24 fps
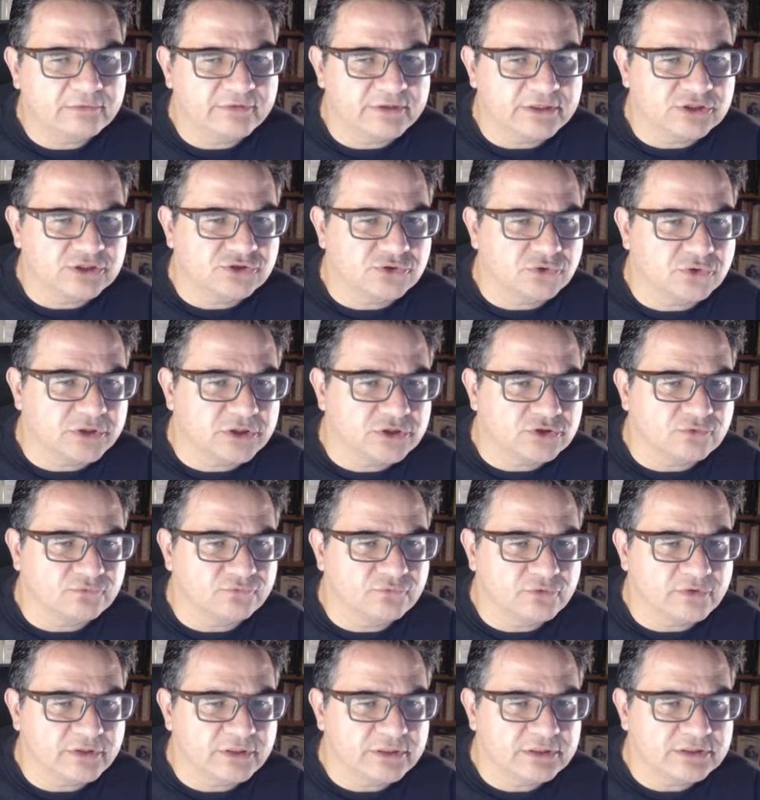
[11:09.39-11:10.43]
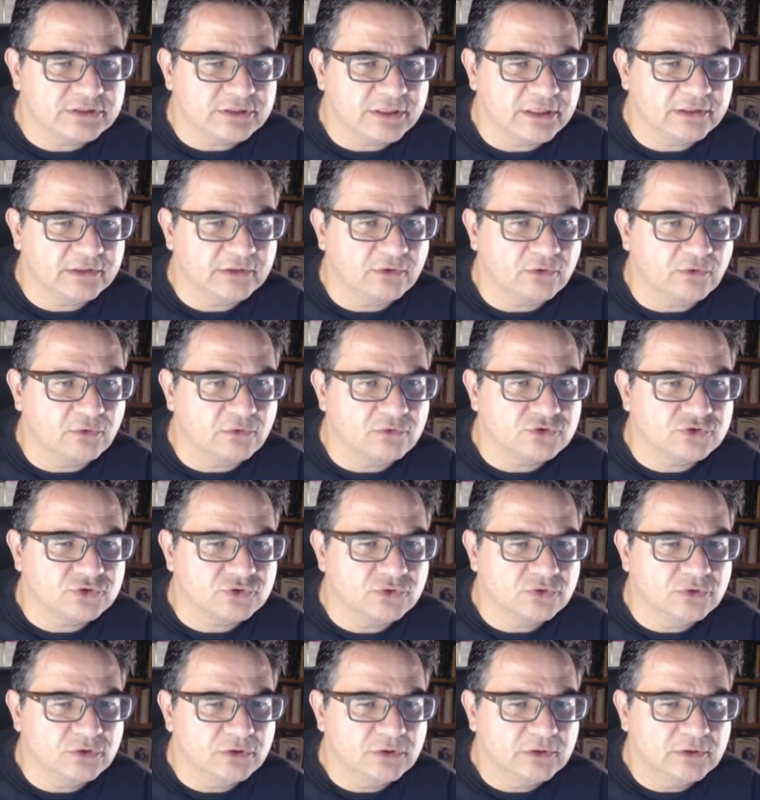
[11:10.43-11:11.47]
There is no reason for this, and
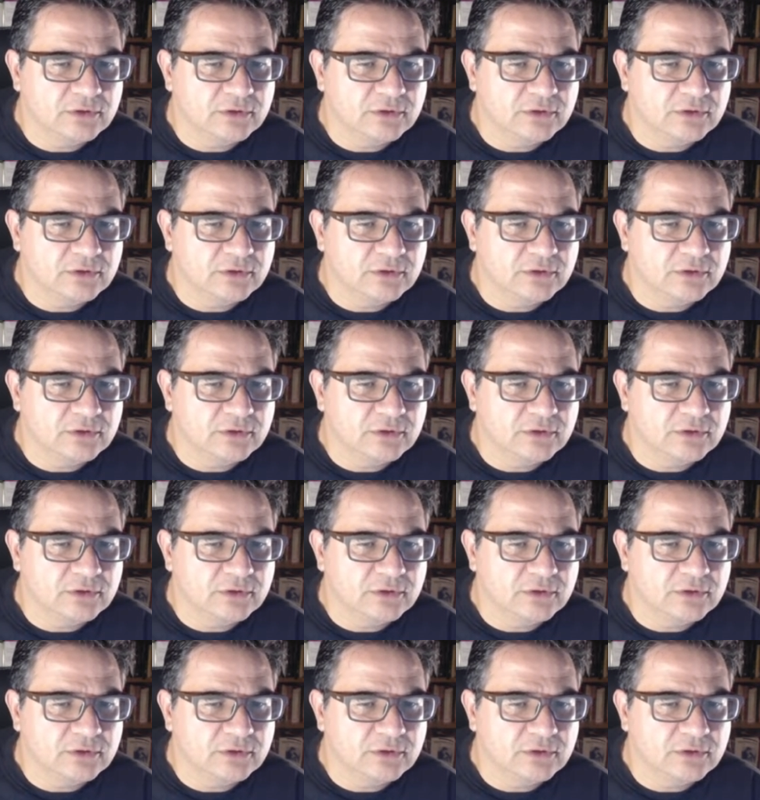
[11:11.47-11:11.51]
also